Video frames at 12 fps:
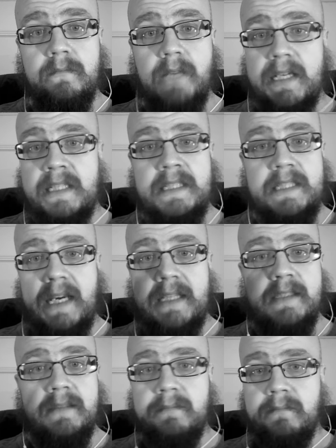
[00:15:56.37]
I didn't
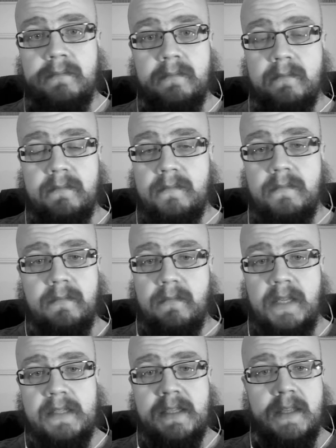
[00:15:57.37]
get
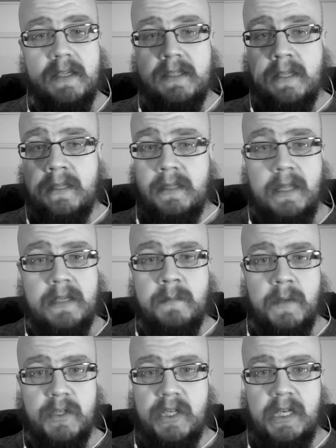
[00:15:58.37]
this and this and this
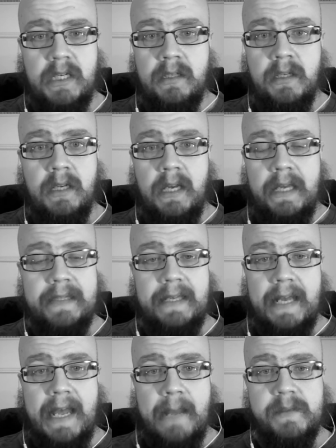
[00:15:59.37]
machine in the
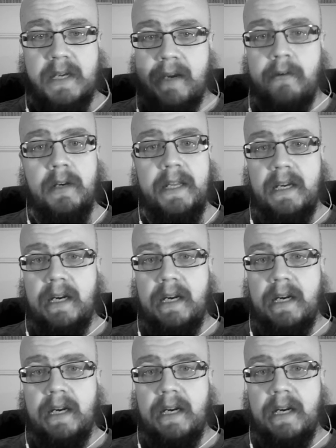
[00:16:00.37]
labs. I only